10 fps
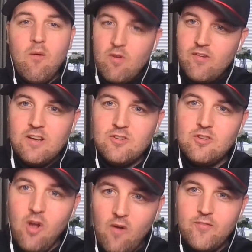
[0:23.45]
We've only just
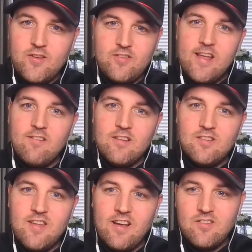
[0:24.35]
got to Series
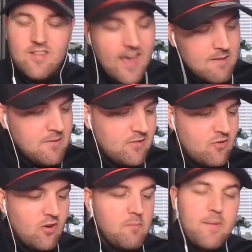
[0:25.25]
6. The aim is to
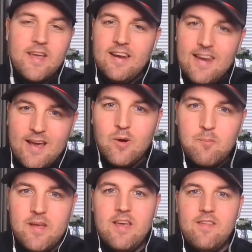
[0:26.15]
try and pick a little
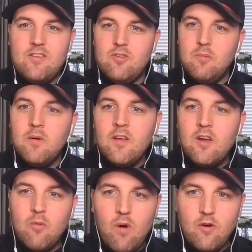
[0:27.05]
bit of this up,
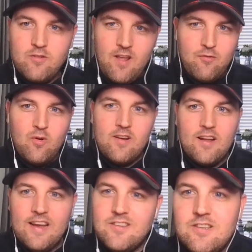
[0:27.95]
whilst F1
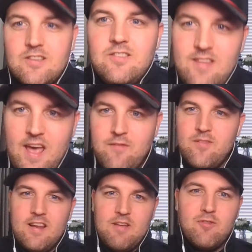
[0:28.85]
Clash is
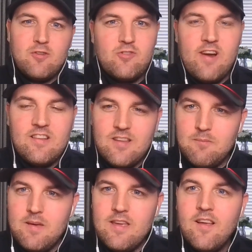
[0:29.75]
definitely frustrating
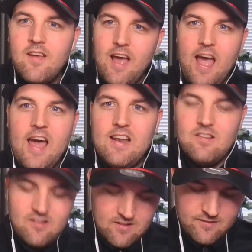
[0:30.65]
me
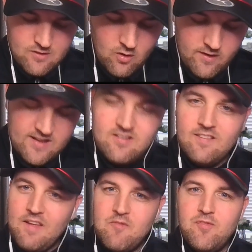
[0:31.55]
and not hitting
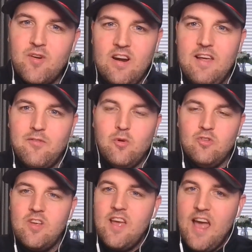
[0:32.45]
them fun
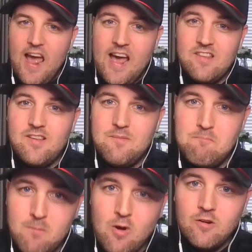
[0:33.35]
levels as
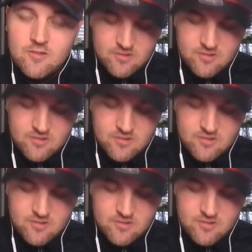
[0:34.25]
much.